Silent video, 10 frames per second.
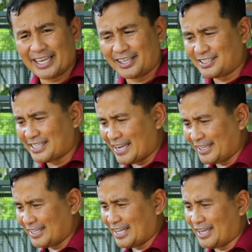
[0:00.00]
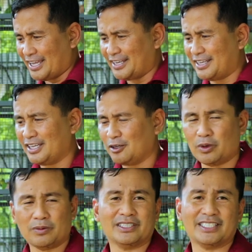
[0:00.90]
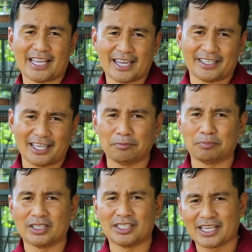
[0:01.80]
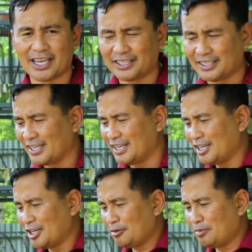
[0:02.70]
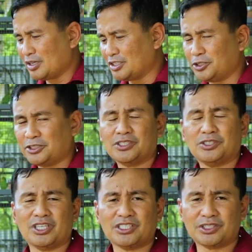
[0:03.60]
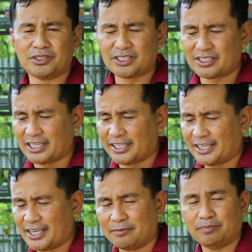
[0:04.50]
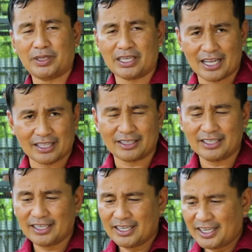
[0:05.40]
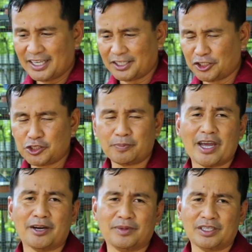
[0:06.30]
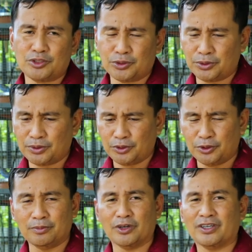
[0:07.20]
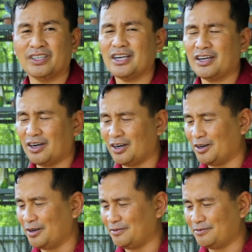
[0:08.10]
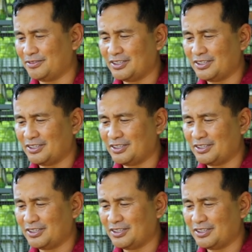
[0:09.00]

get inside and we will decide. Help me decide, because your suggestions really helped me a lot and inspire me to do more of,